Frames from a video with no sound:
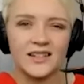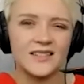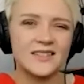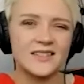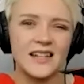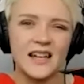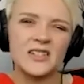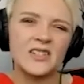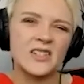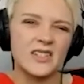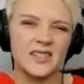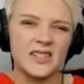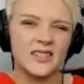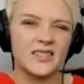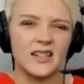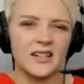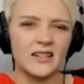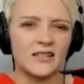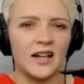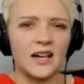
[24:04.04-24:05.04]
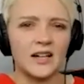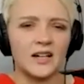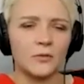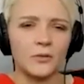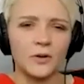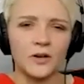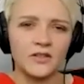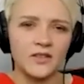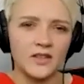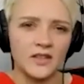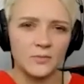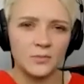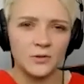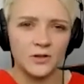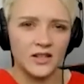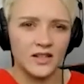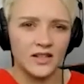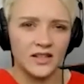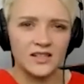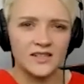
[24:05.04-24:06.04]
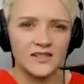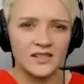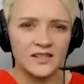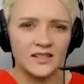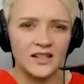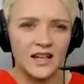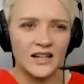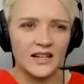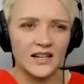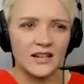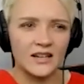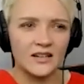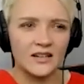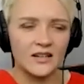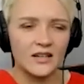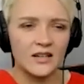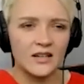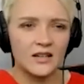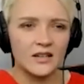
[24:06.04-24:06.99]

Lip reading: And it's not just a lot of work that you put in, it's a lot of